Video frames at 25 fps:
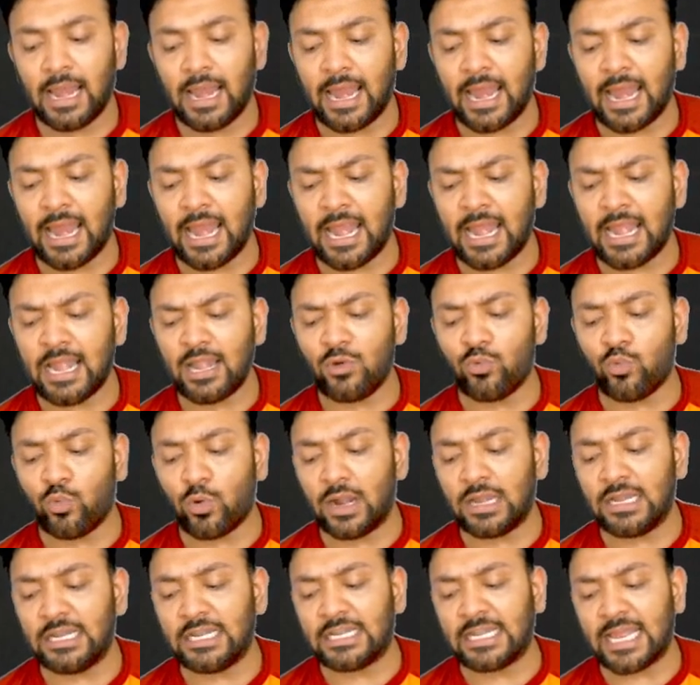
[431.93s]
and
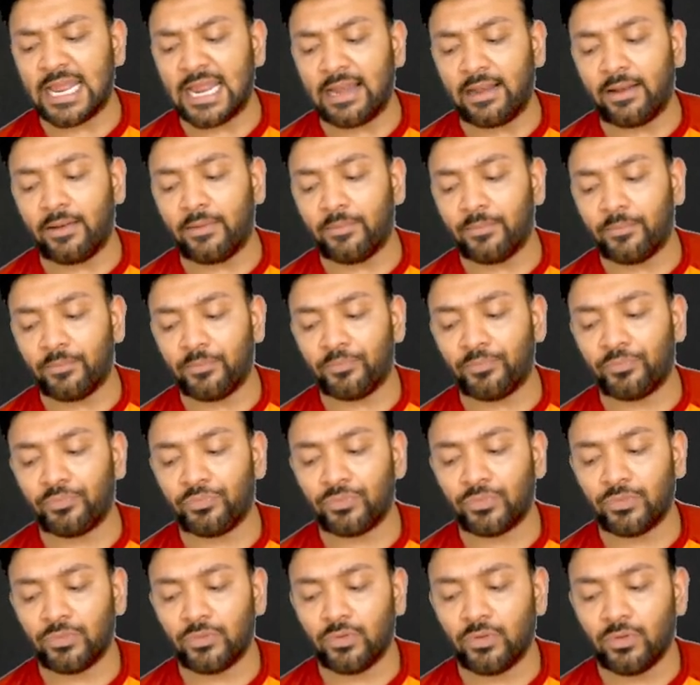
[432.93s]
110,
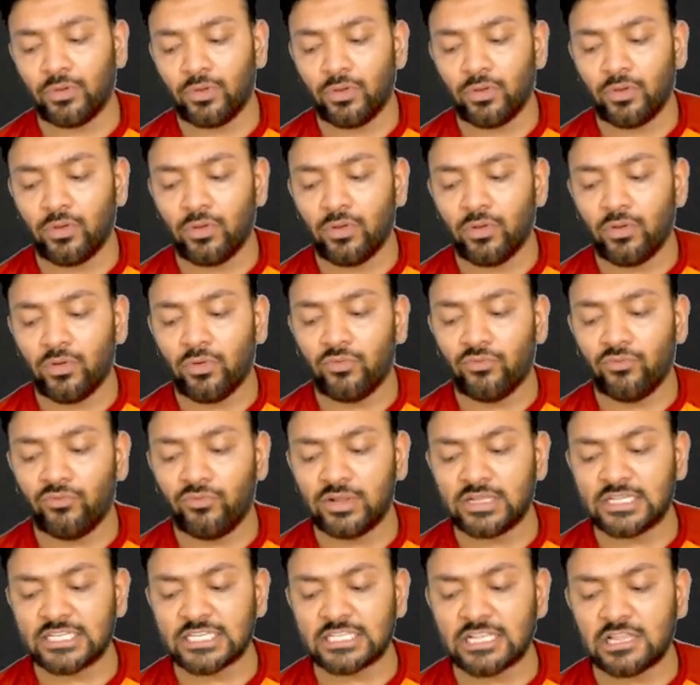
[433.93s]

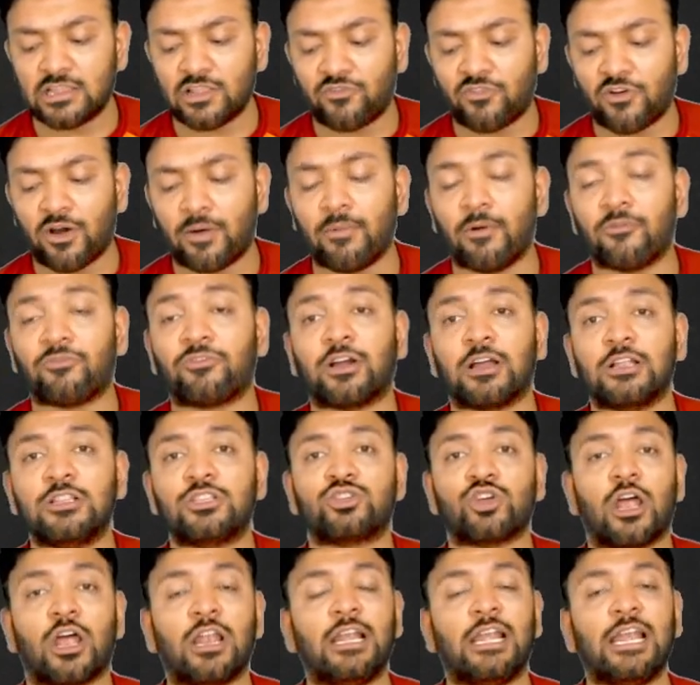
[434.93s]
which is in the form of
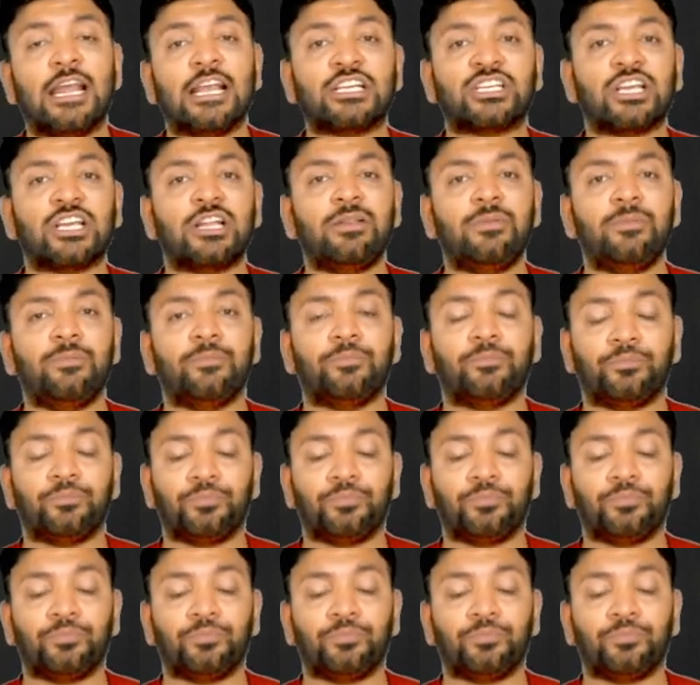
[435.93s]
consolidation,